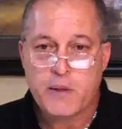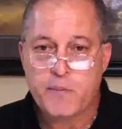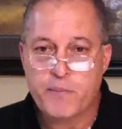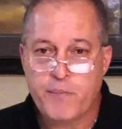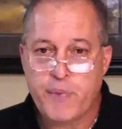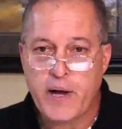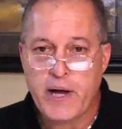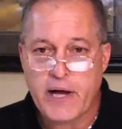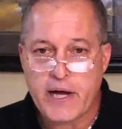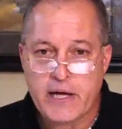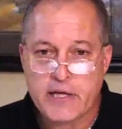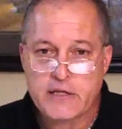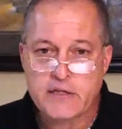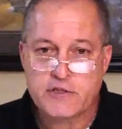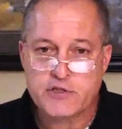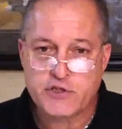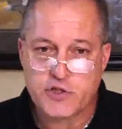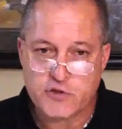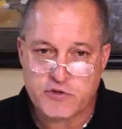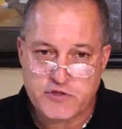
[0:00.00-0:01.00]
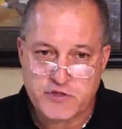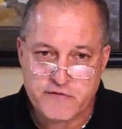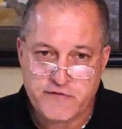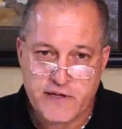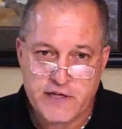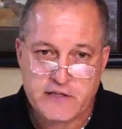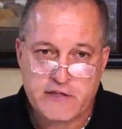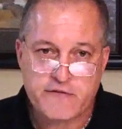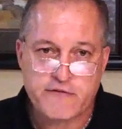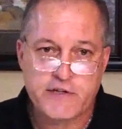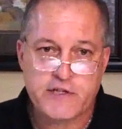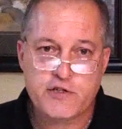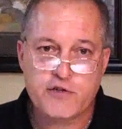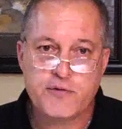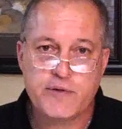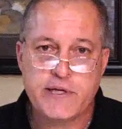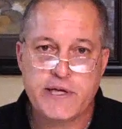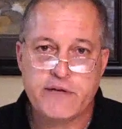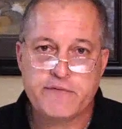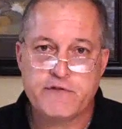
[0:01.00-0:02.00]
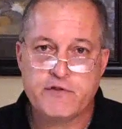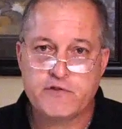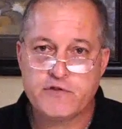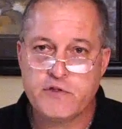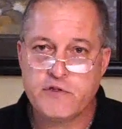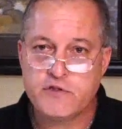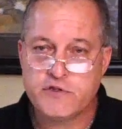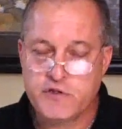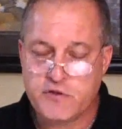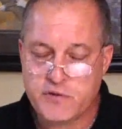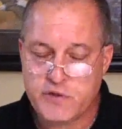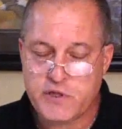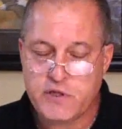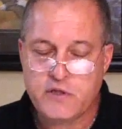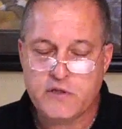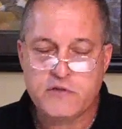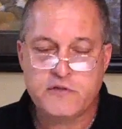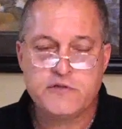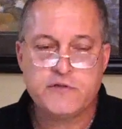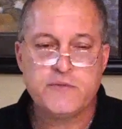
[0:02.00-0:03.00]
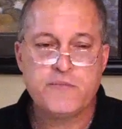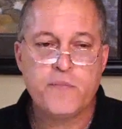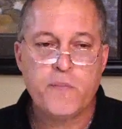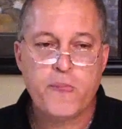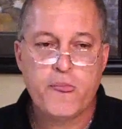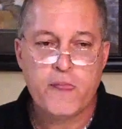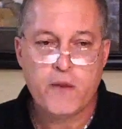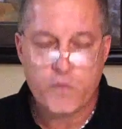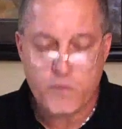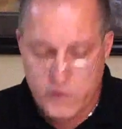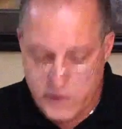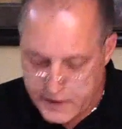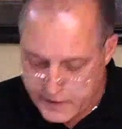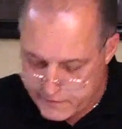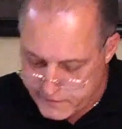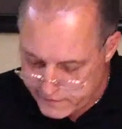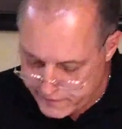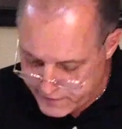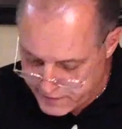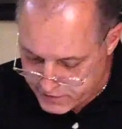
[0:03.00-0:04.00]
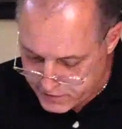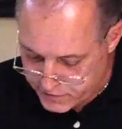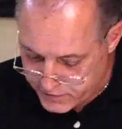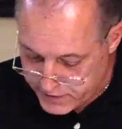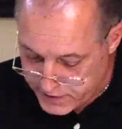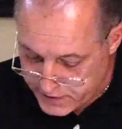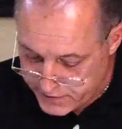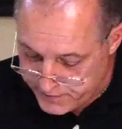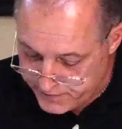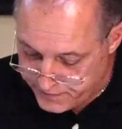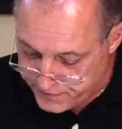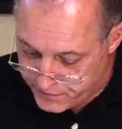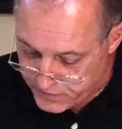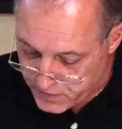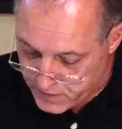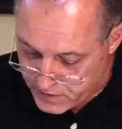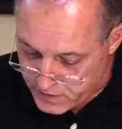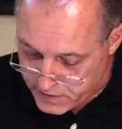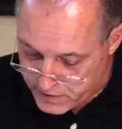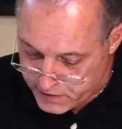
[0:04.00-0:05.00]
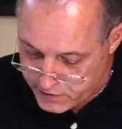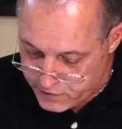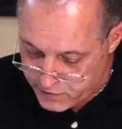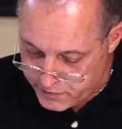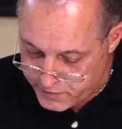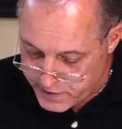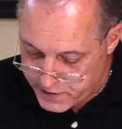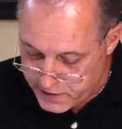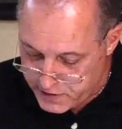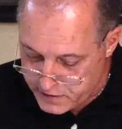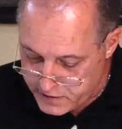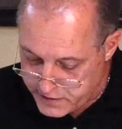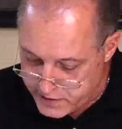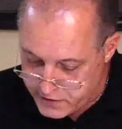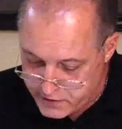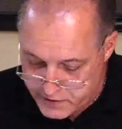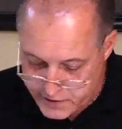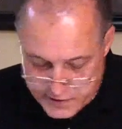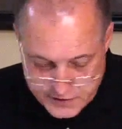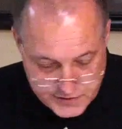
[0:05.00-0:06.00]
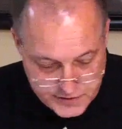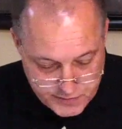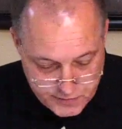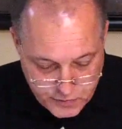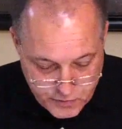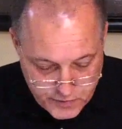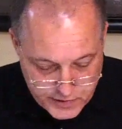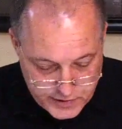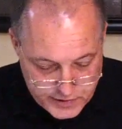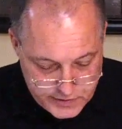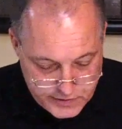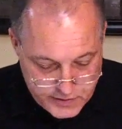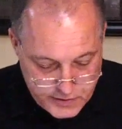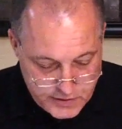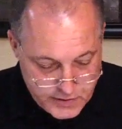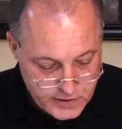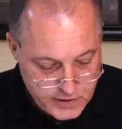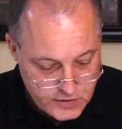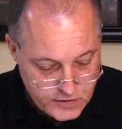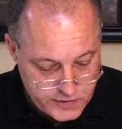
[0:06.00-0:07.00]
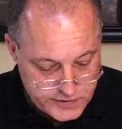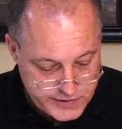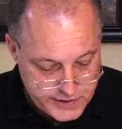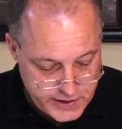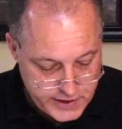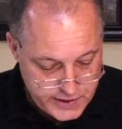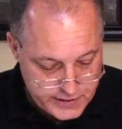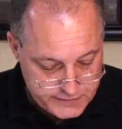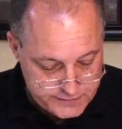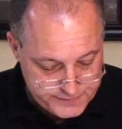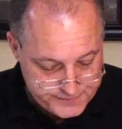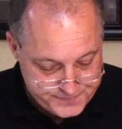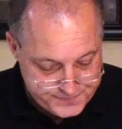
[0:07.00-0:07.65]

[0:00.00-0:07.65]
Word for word: But Joseph had the victory after the two years. We'll have the victory either immediately or at some point or time.